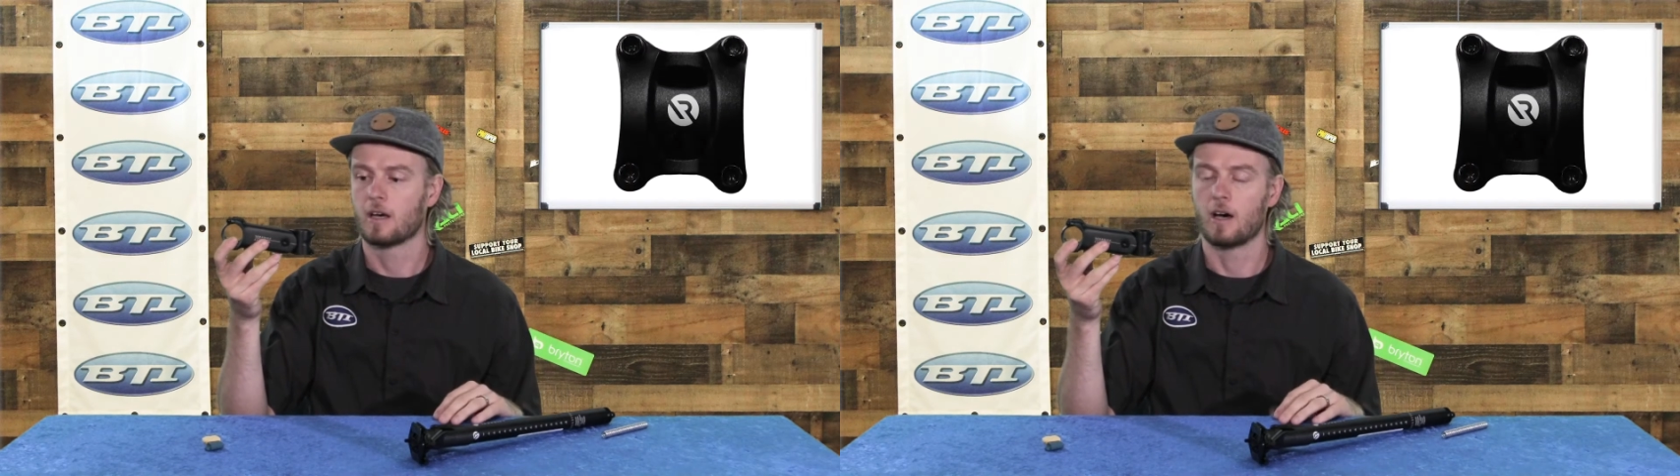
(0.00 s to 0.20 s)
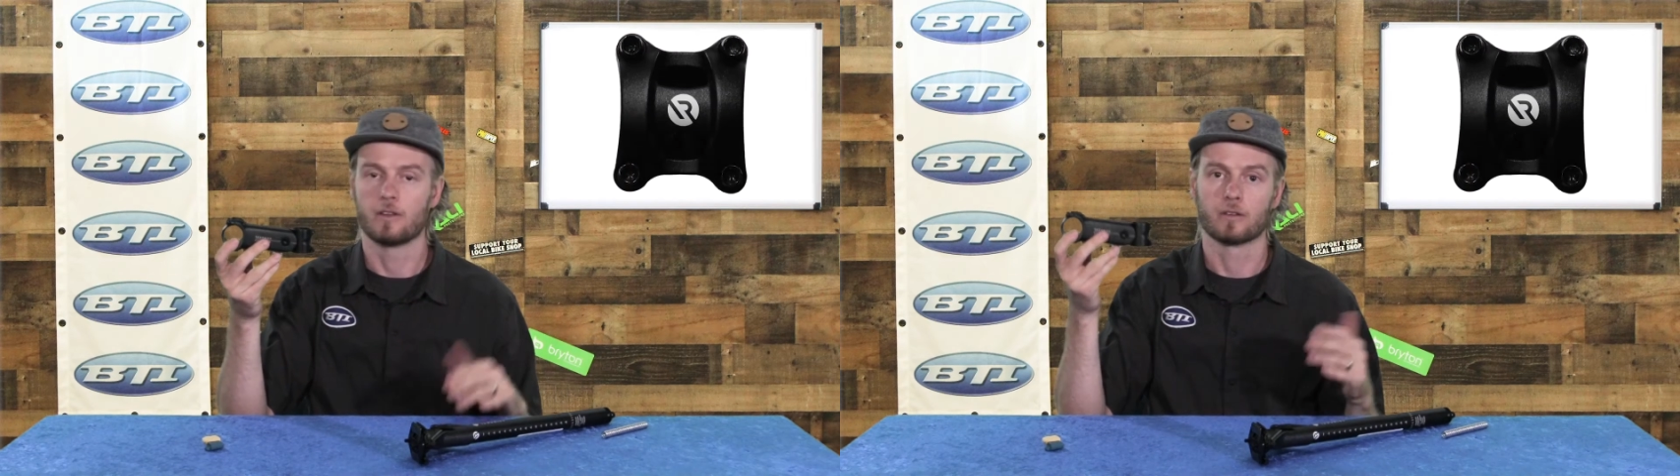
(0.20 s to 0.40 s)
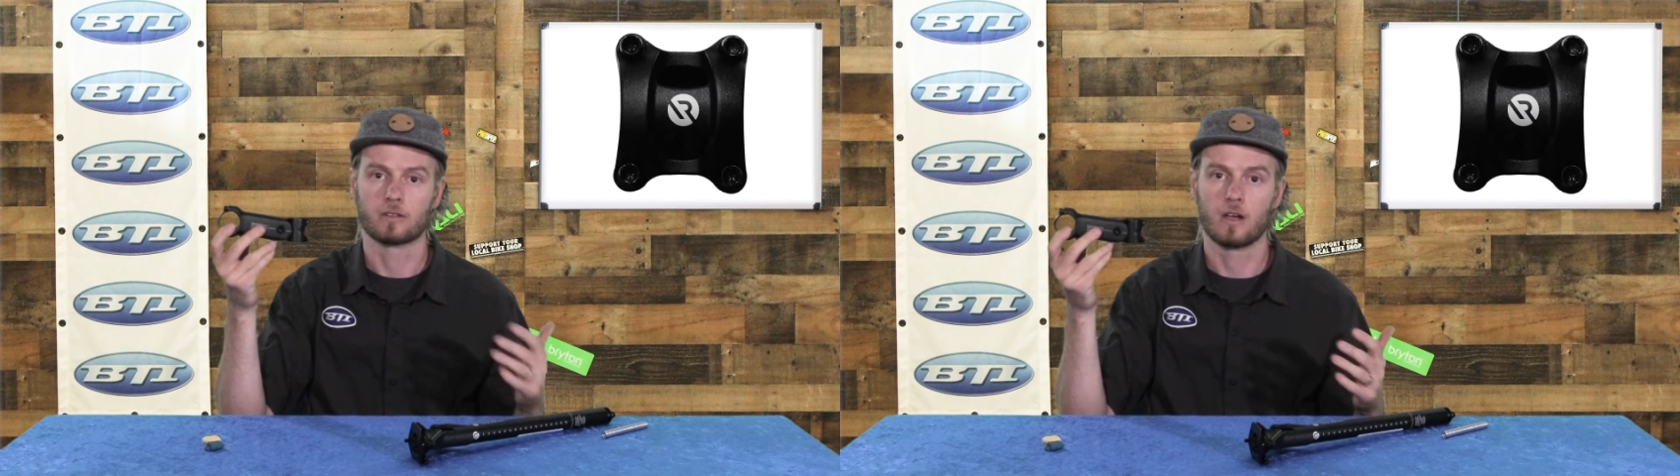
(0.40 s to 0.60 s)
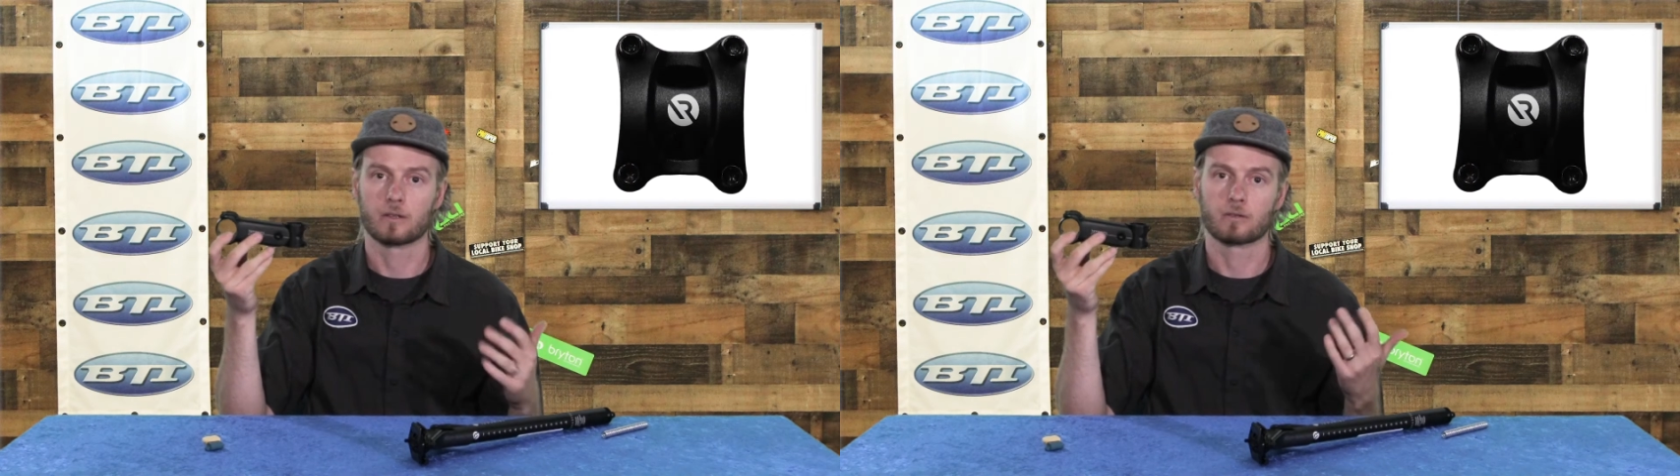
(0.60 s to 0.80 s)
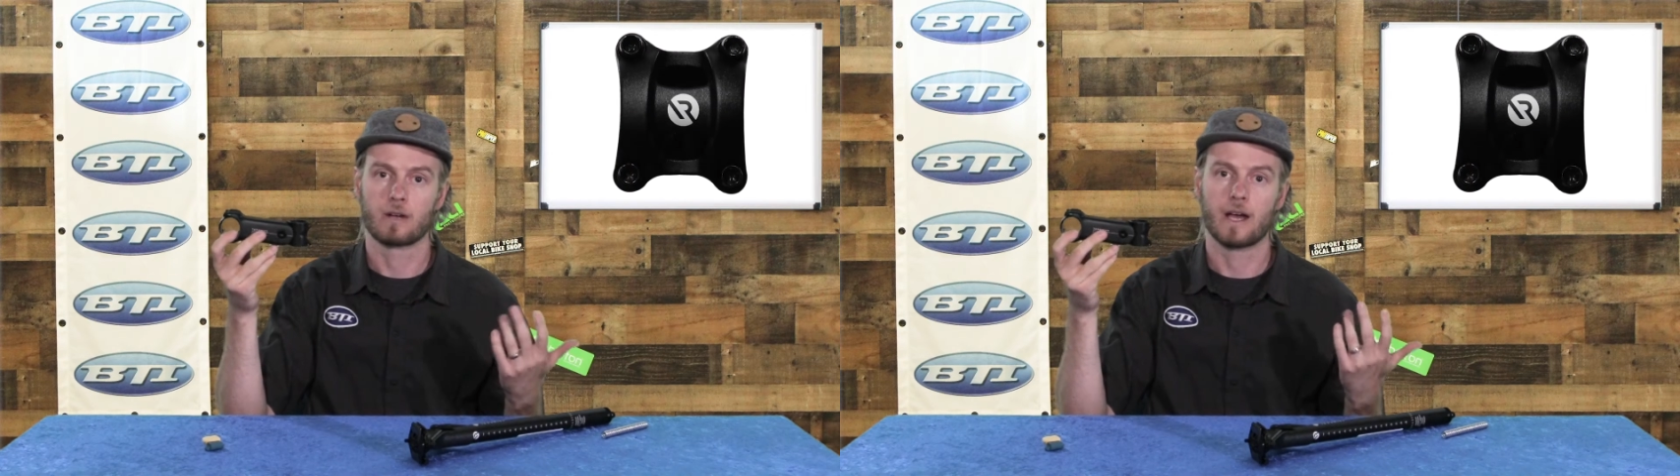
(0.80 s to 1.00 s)
on those
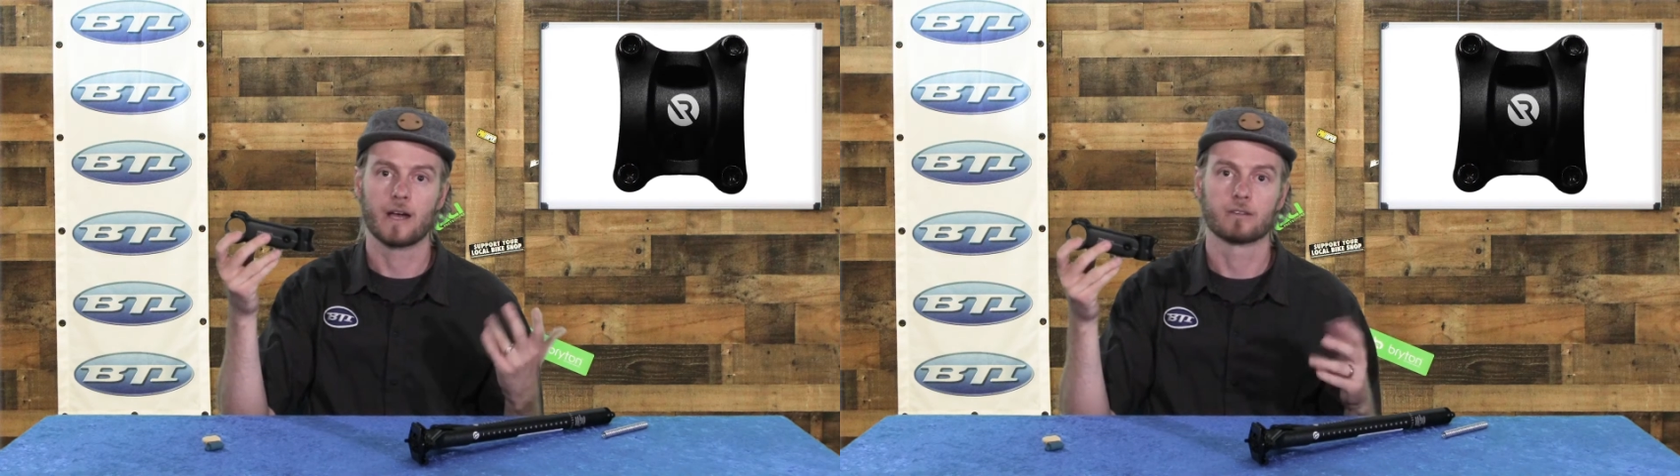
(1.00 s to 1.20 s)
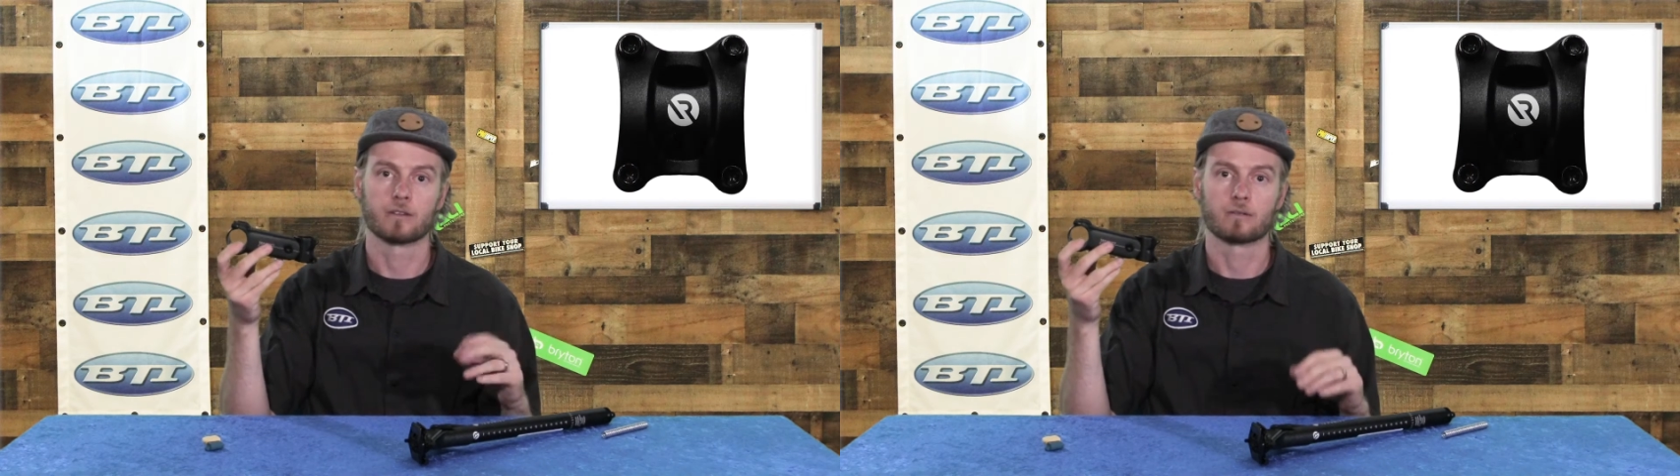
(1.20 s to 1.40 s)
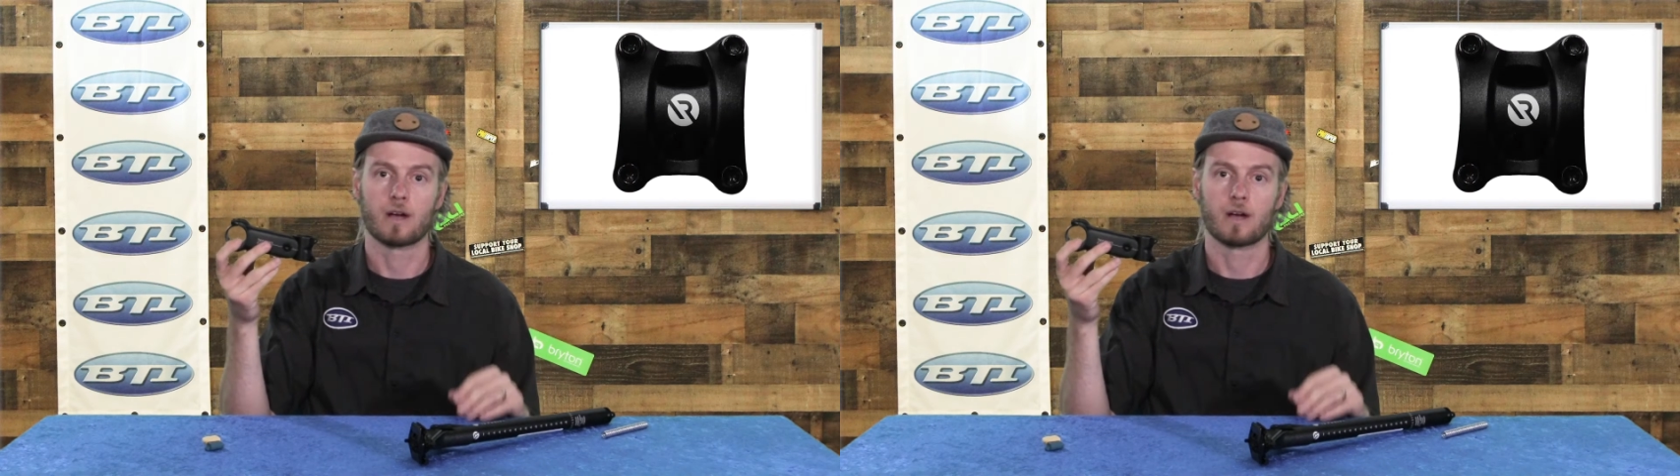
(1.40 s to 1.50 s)
longer rides or the